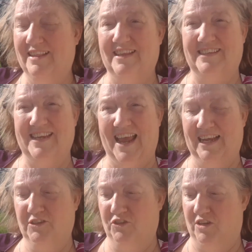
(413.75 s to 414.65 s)
This
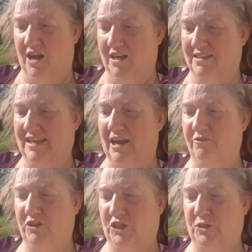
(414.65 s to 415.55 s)
extra cost can
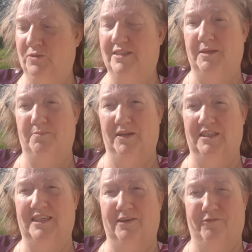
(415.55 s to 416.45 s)
reduce the
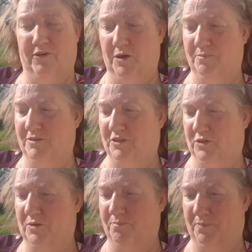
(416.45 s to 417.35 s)
ability of firms
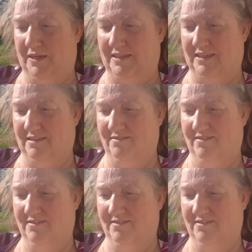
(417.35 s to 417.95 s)
to compete.